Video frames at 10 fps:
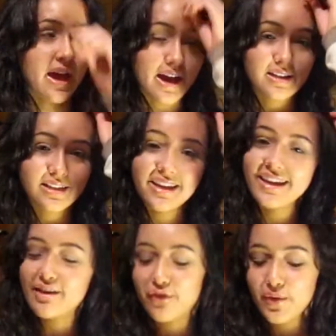And
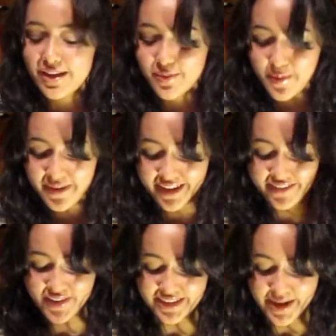if you guys want me to
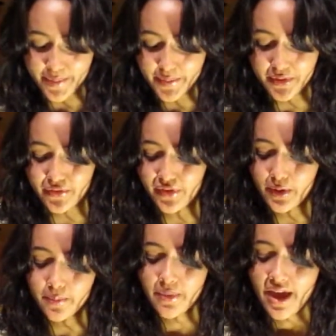give you a tip on
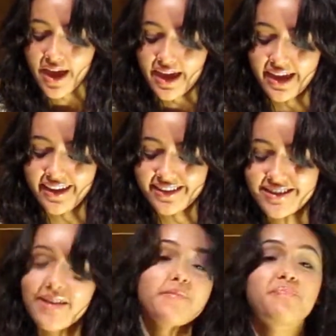perfume,
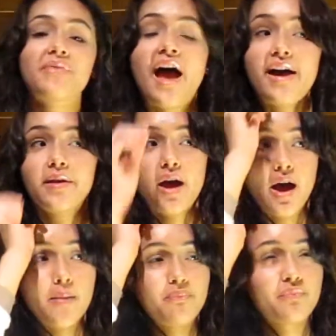is that
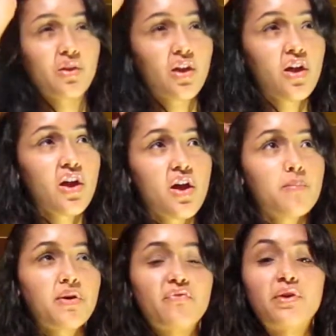um,
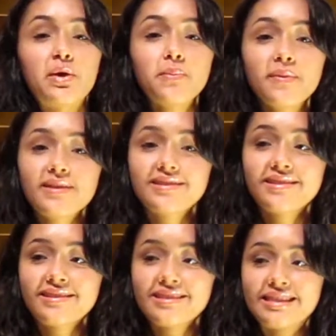perfume
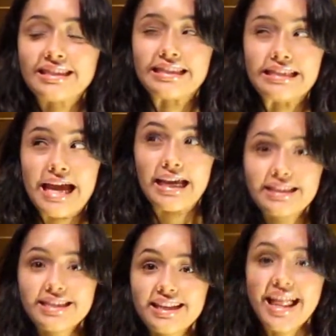
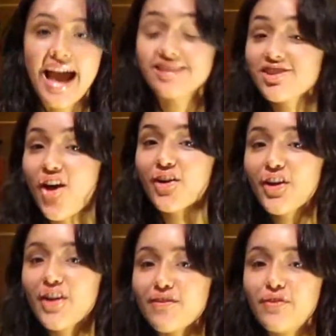tends to last
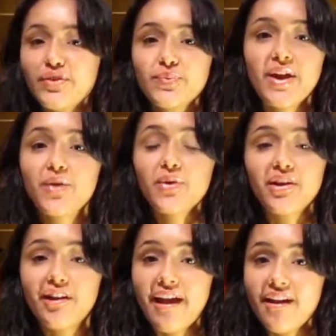longer if you spray it where
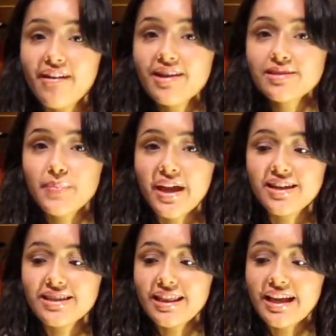your hair is
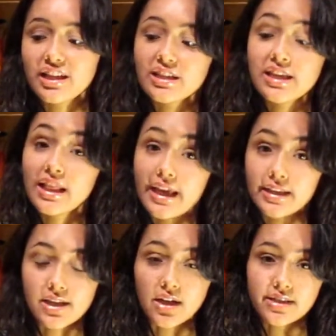because it like
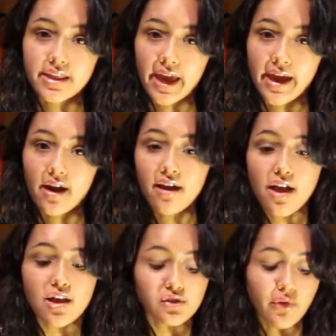clings onto the hair.
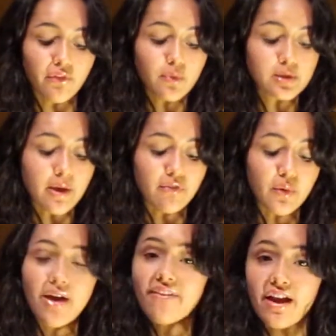So if you if
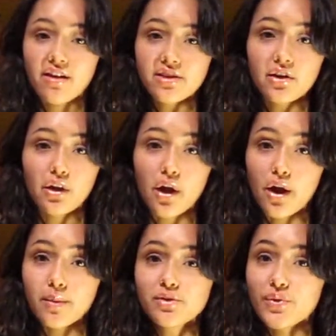you have hairs on your
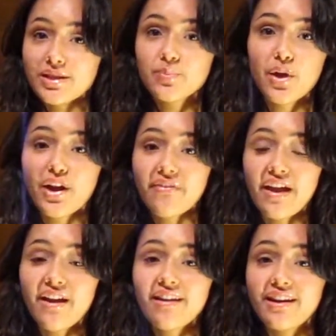arms, you can spray it on
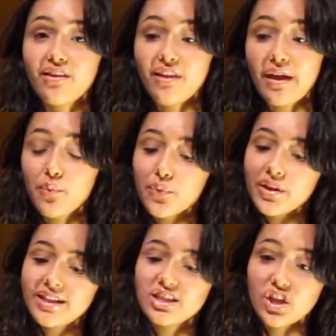there and it'll like
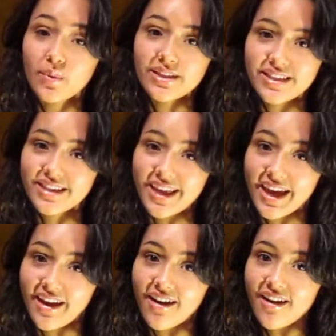really soak into the
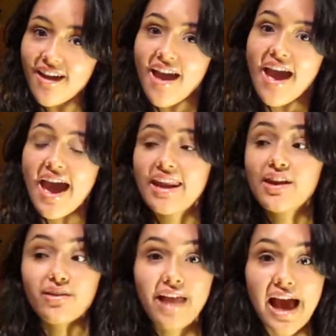hair and
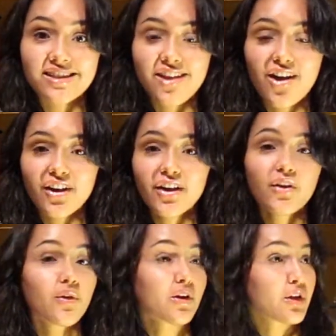it'll last
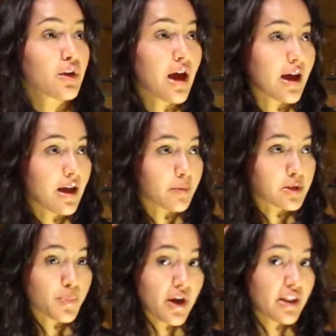longer or of
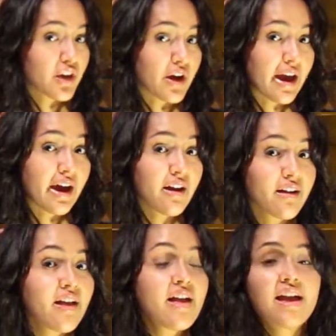spraying your
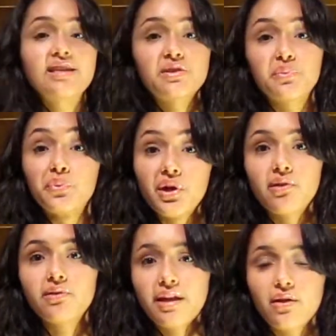hair is the
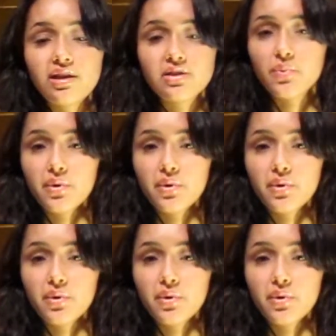real, like, it's a